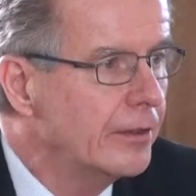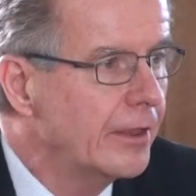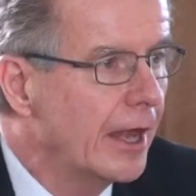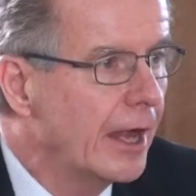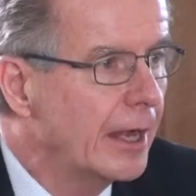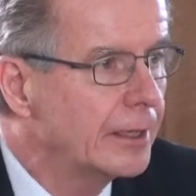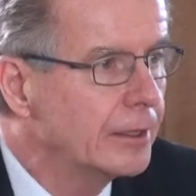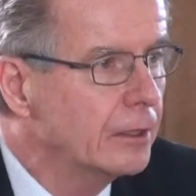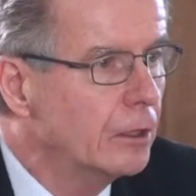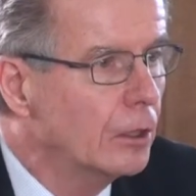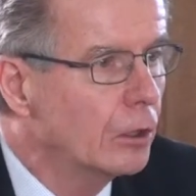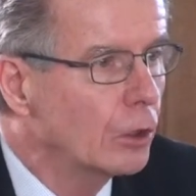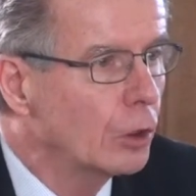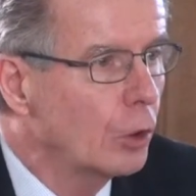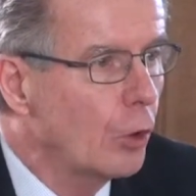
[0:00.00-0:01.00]
that
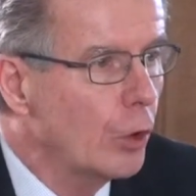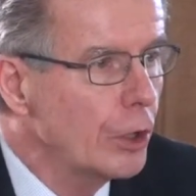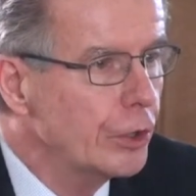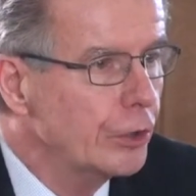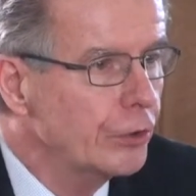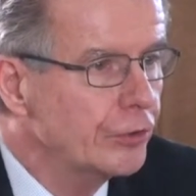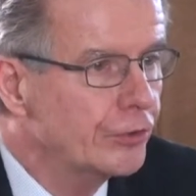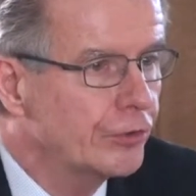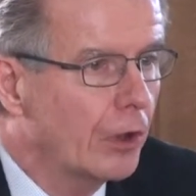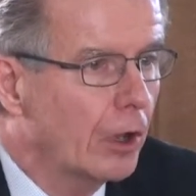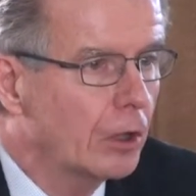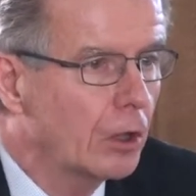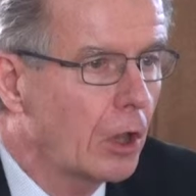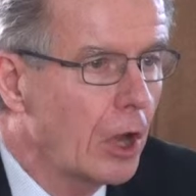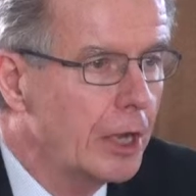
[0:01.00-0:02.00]
lawyers
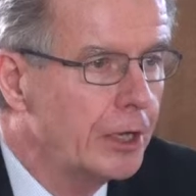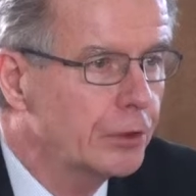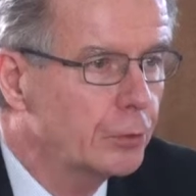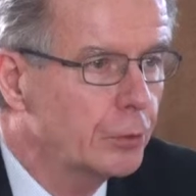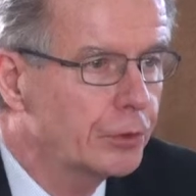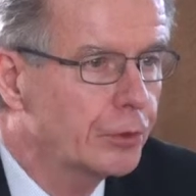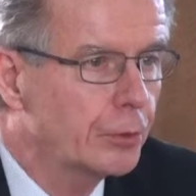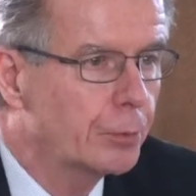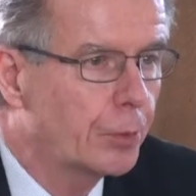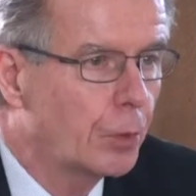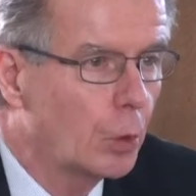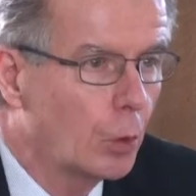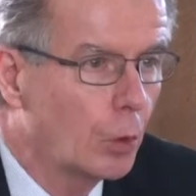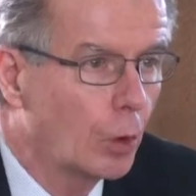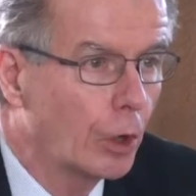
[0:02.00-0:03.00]
aligned with the
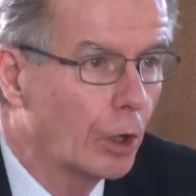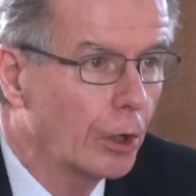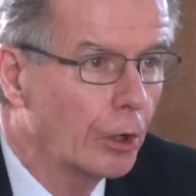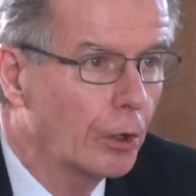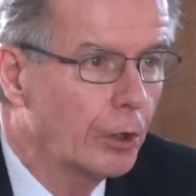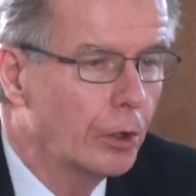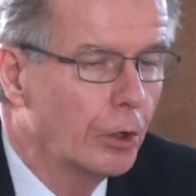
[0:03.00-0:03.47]
poor